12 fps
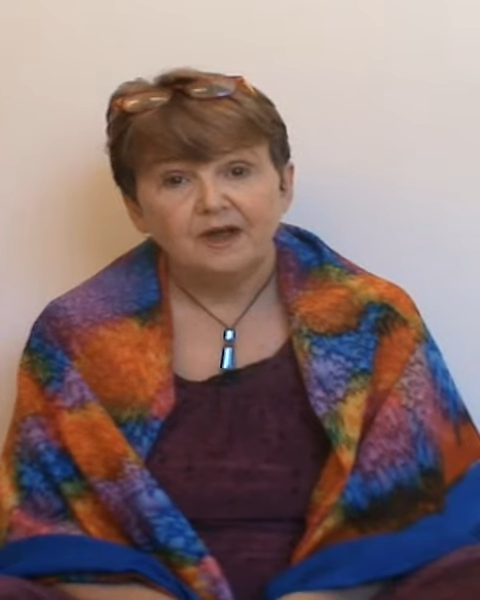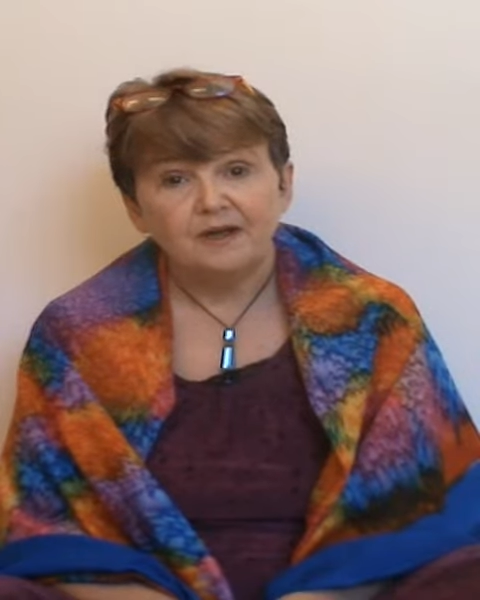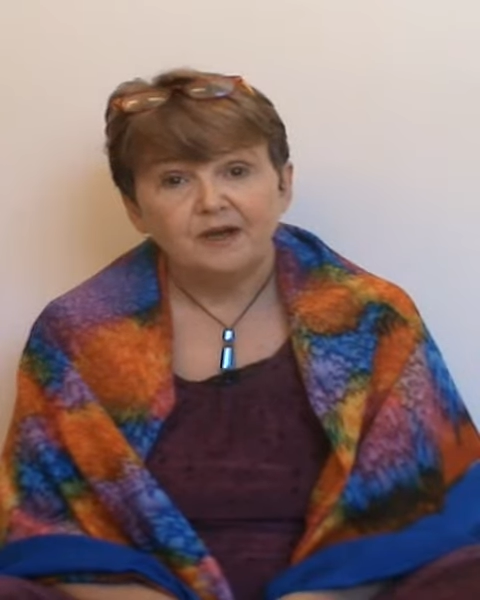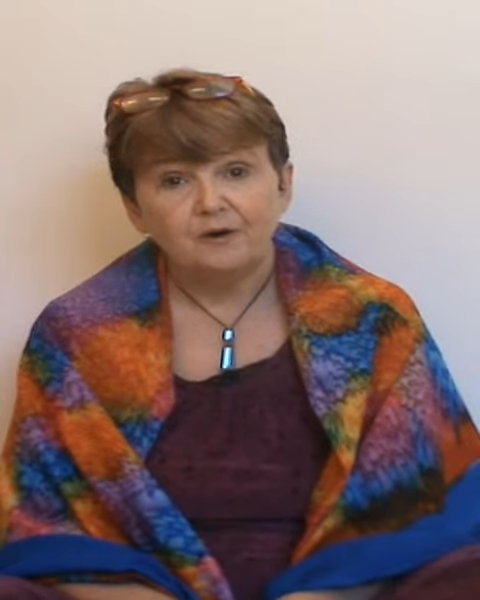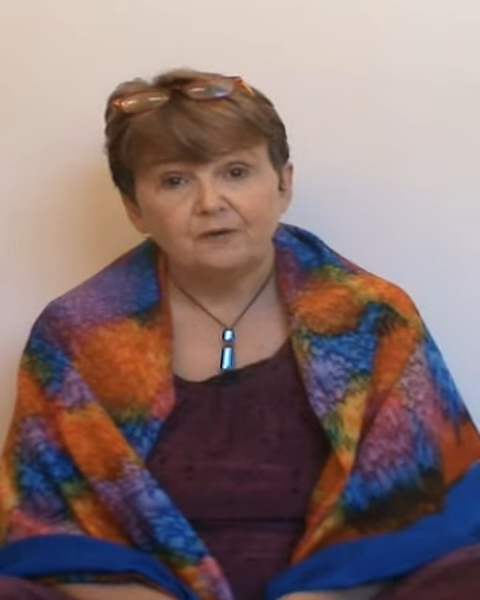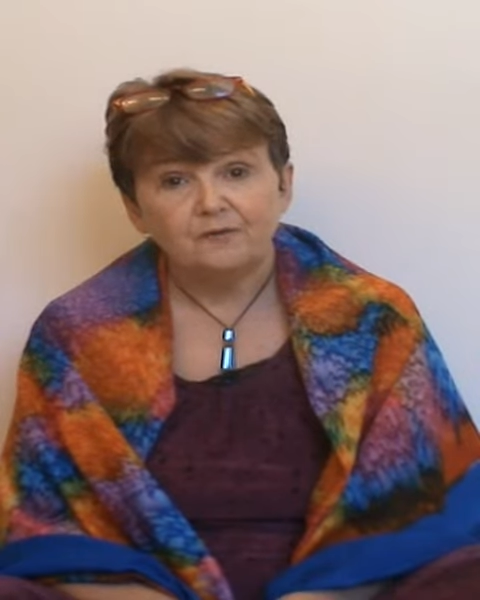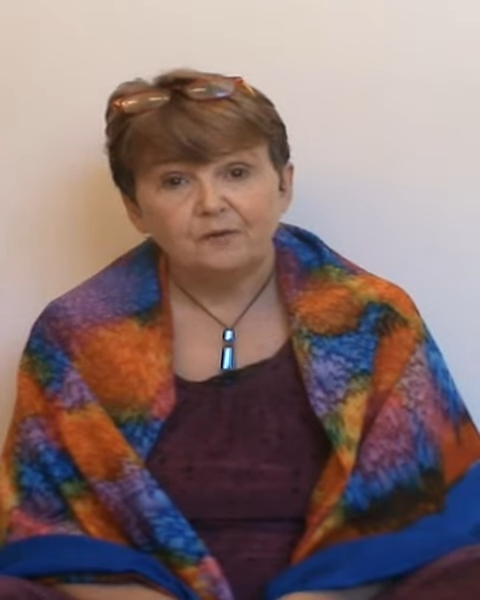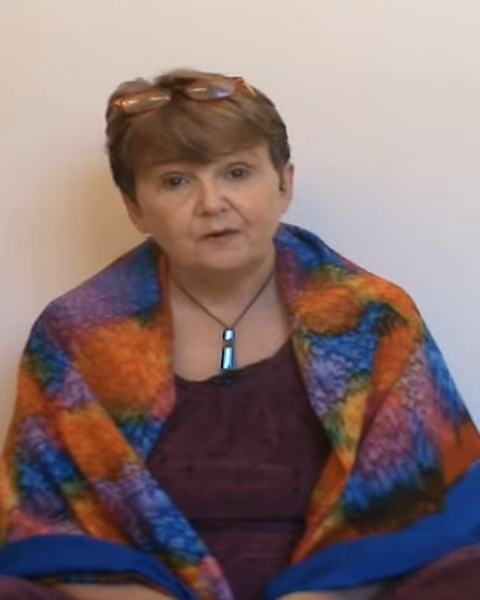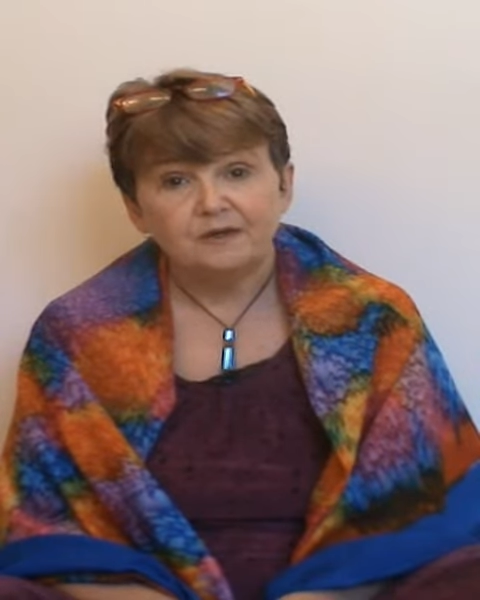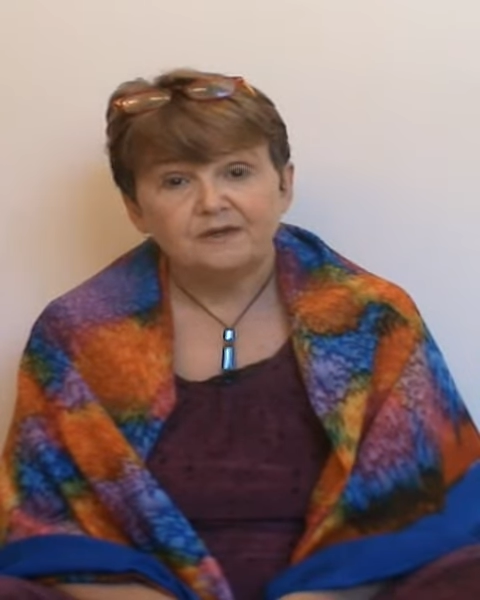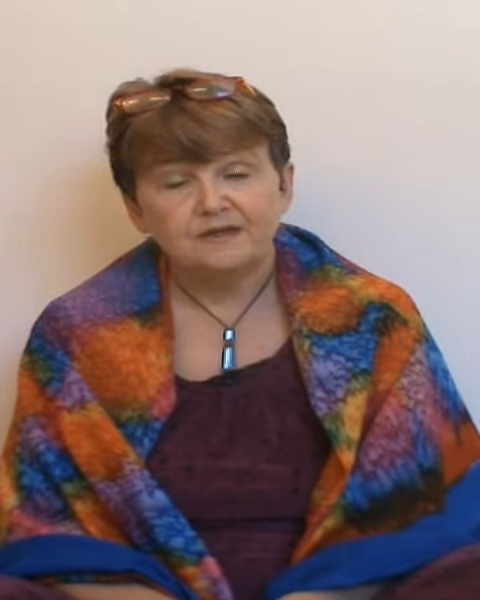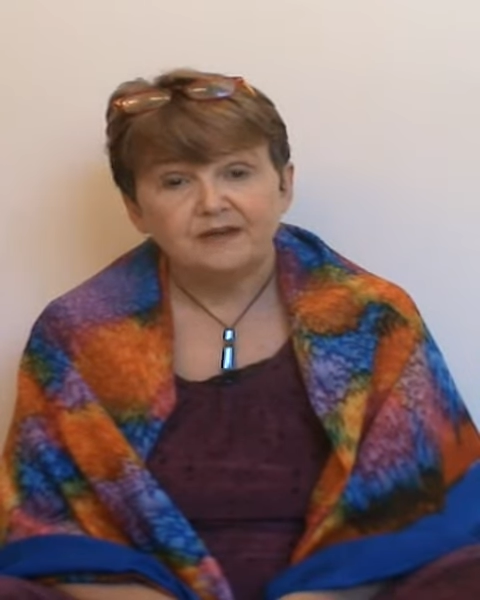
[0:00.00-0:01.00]
And I look
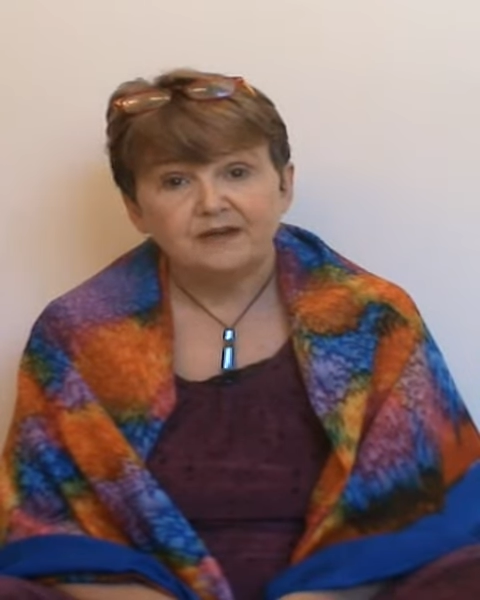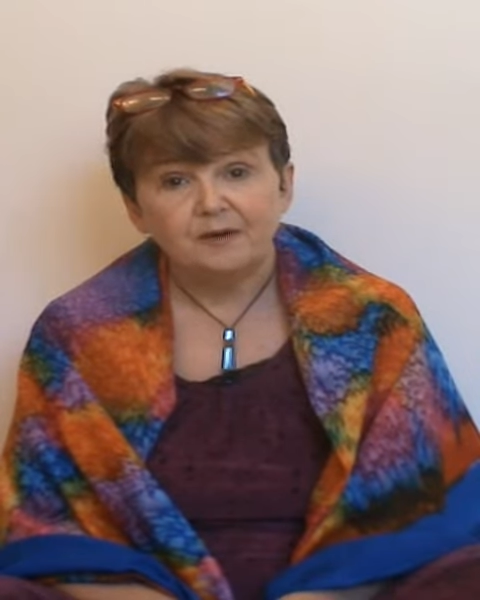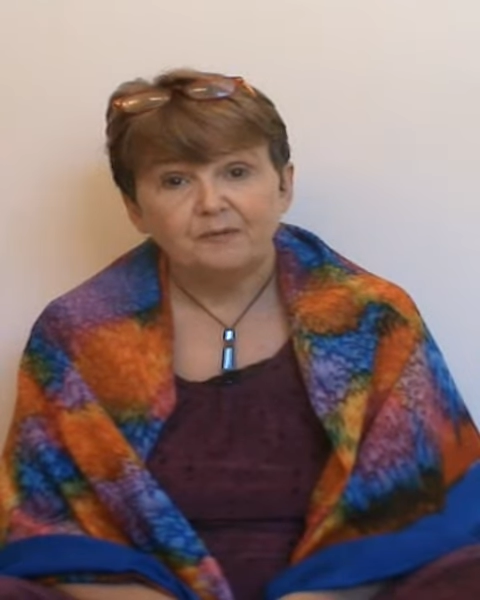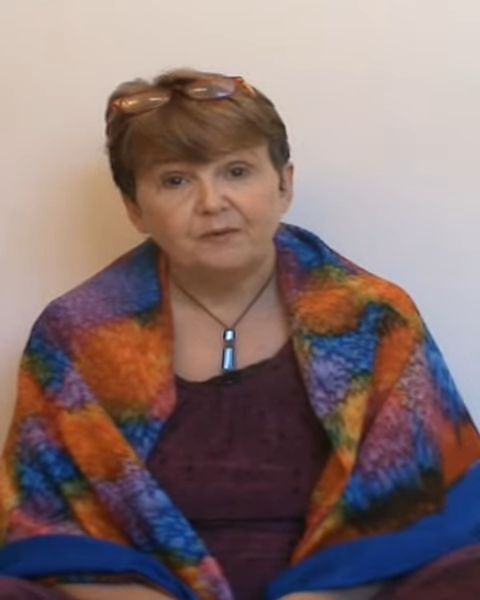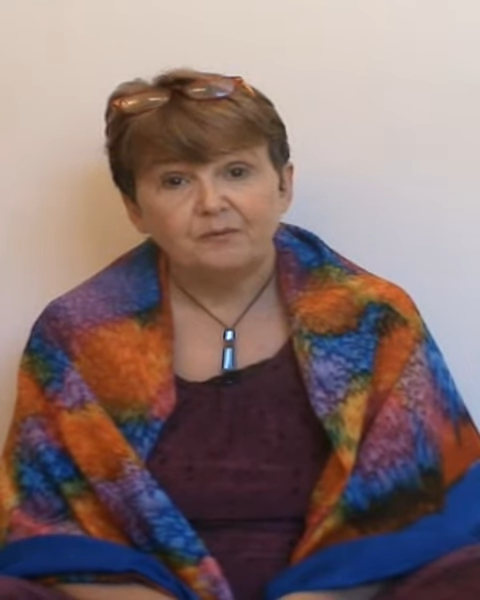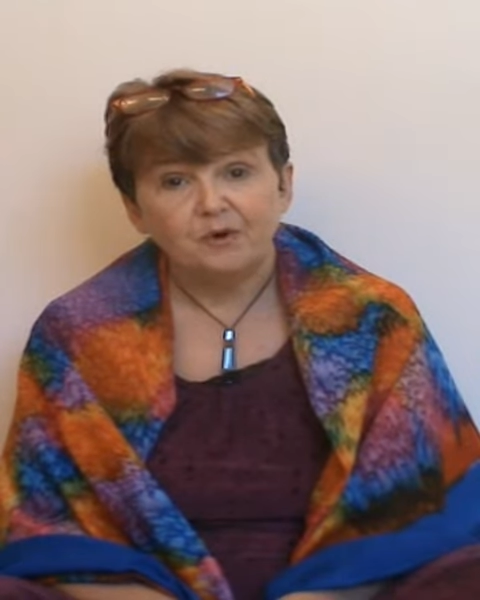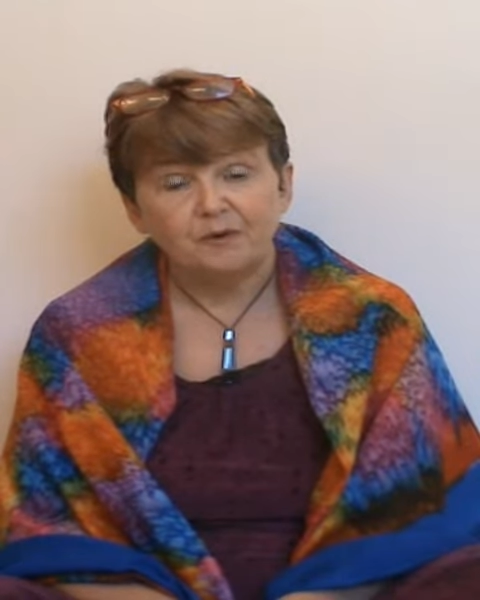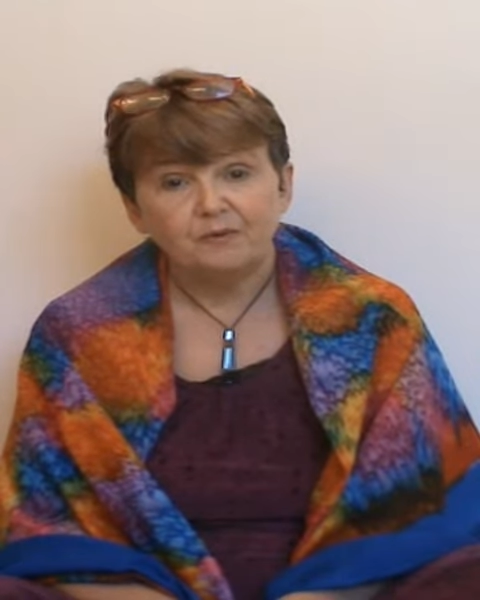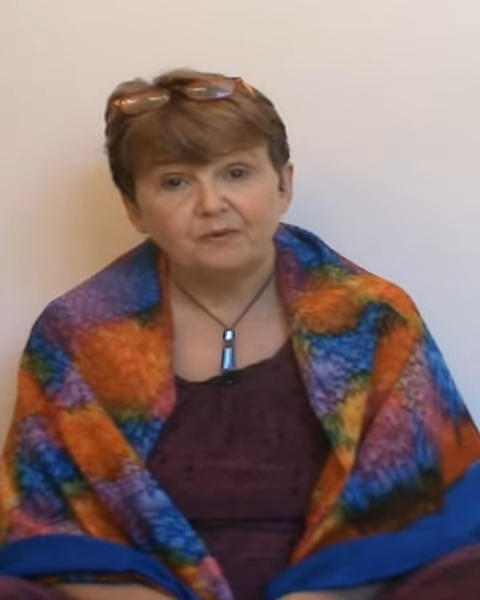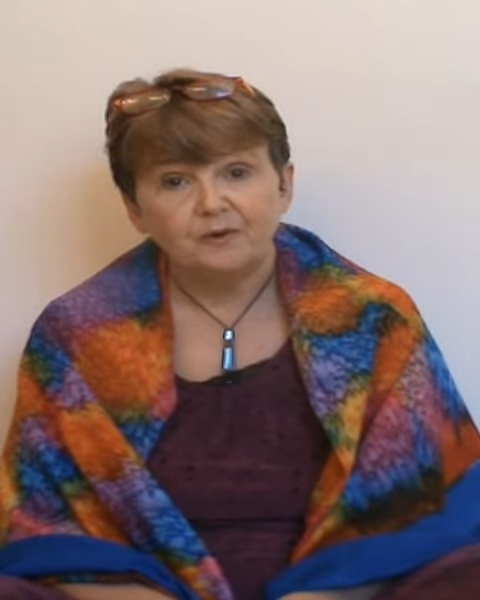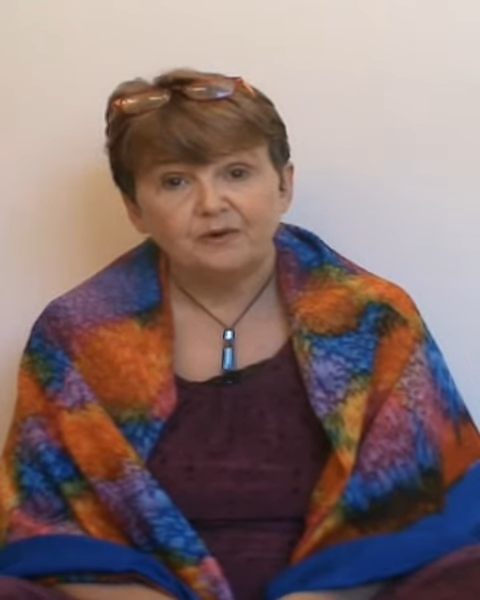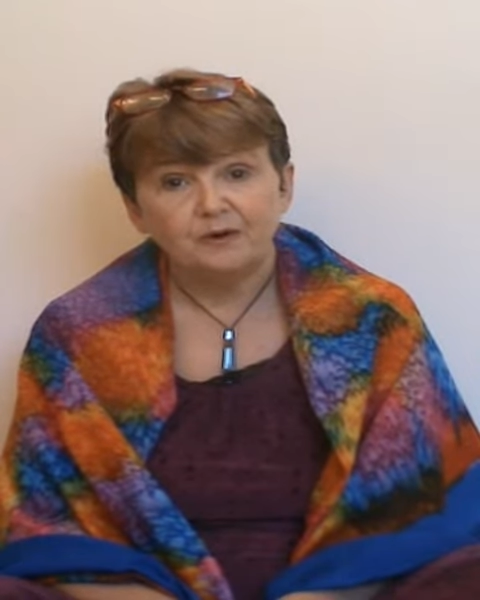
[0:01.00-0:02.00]
forward to setting up an
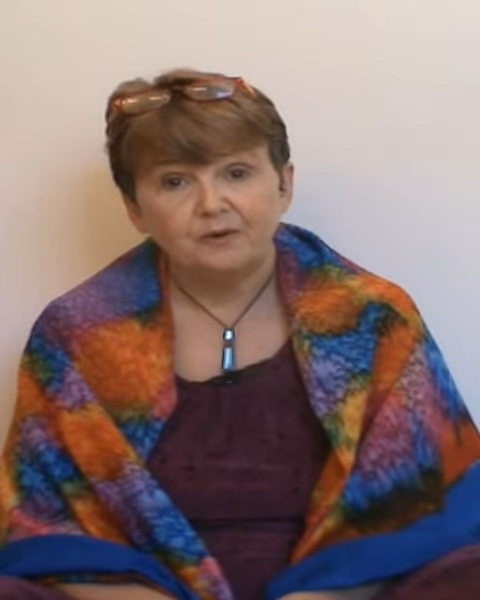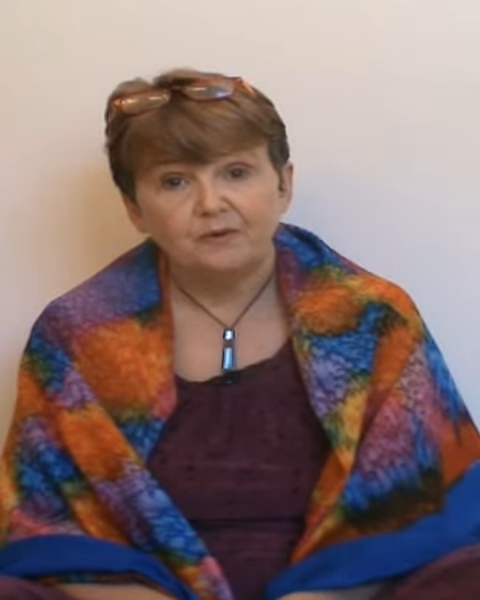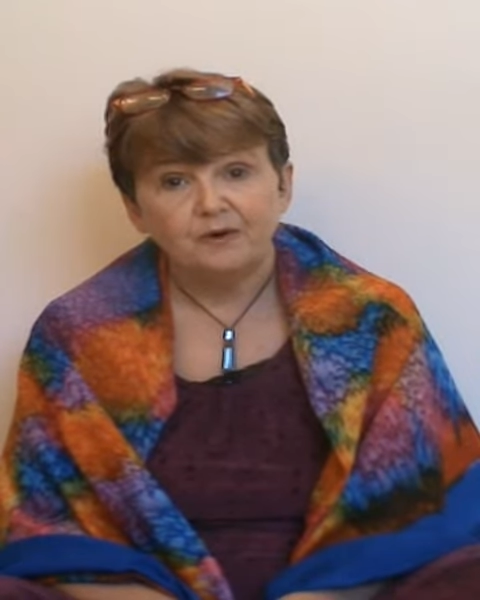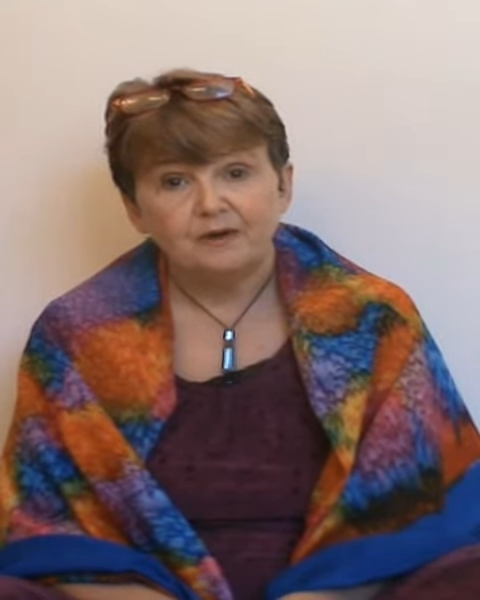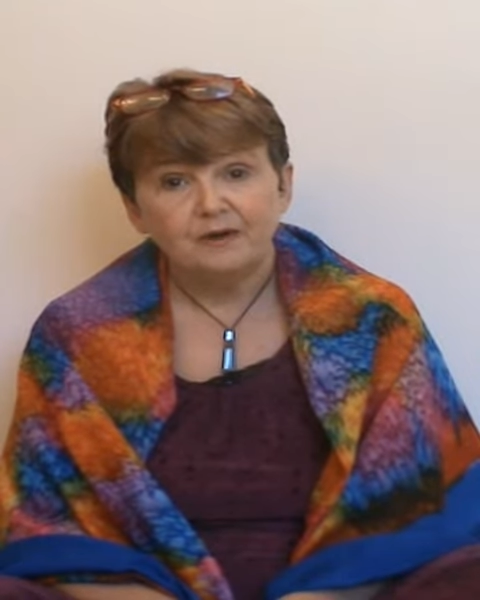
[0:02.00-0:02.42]
appointment with you